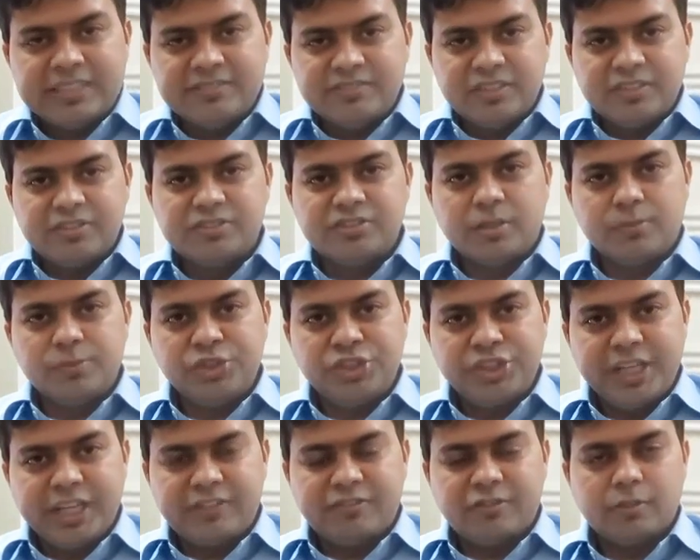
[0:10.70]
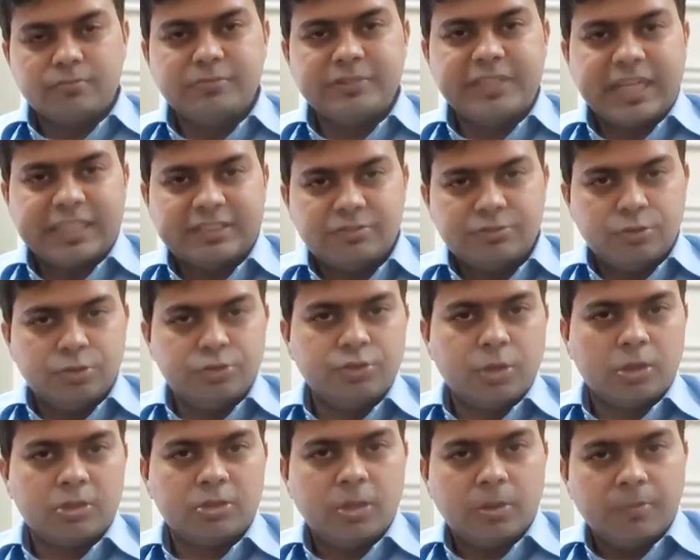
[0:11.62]
guys, this is Abhishek from
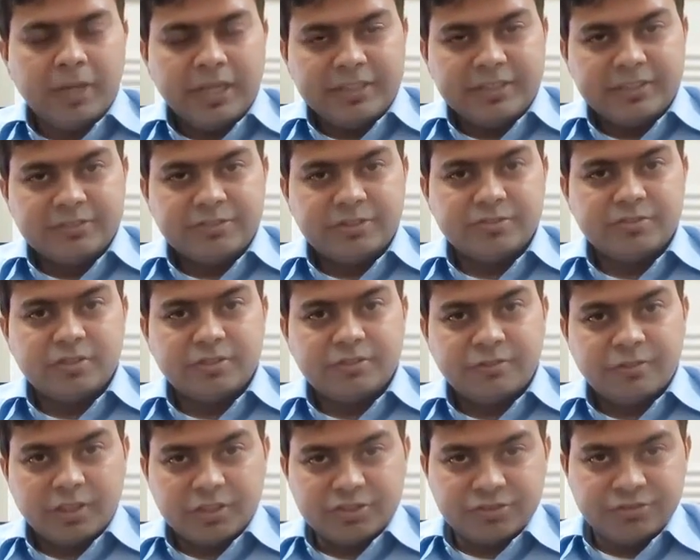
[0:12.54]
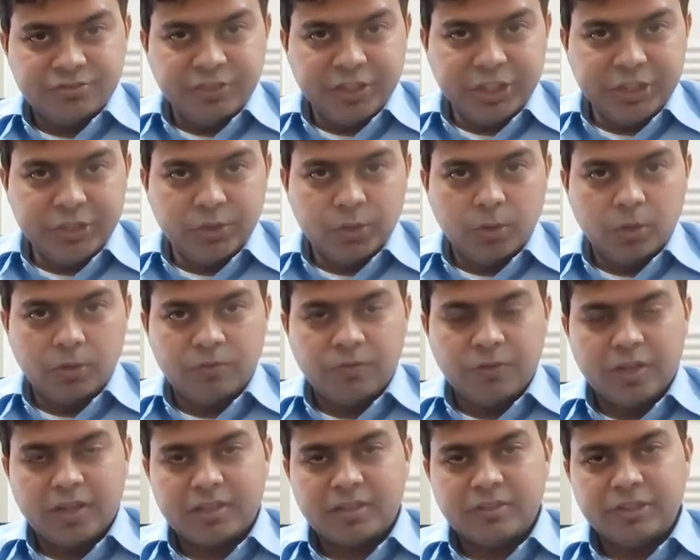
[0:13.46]
GadgetsToUse.com and this is the first video
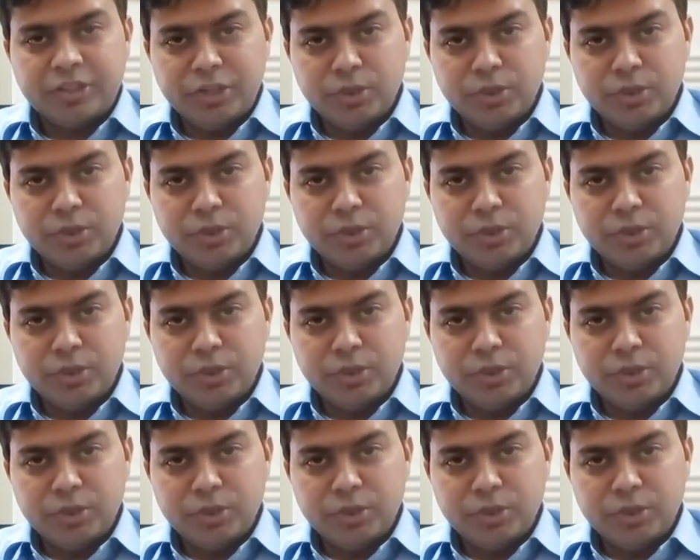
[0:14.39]
of our